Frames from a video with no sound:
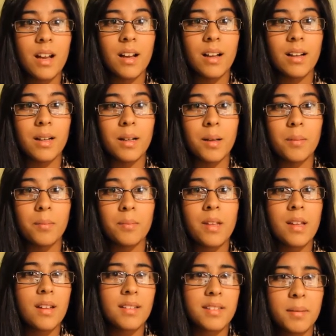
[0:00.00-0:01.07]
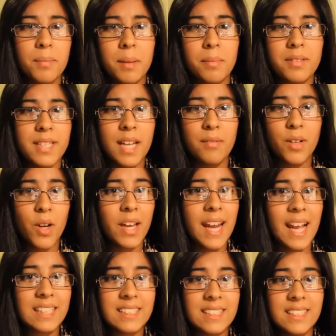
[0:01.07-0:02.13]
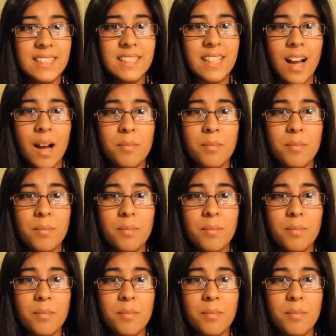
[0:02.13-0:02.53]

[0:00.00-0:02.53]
Um, some people say I've got an accent.